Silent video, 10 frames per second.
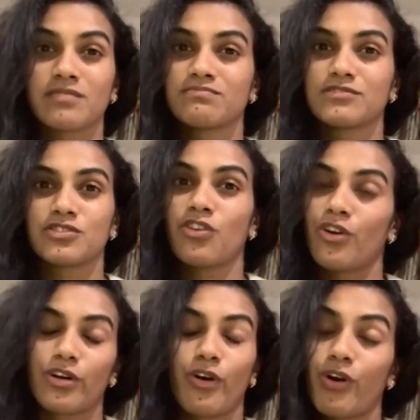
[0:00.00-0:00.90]

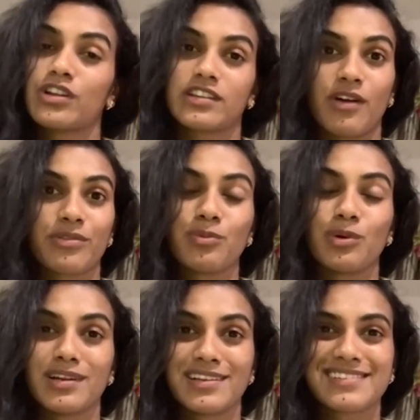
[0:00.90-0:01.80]
all around
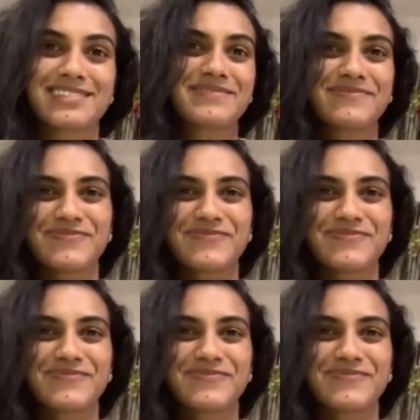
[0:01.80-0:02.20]
the world.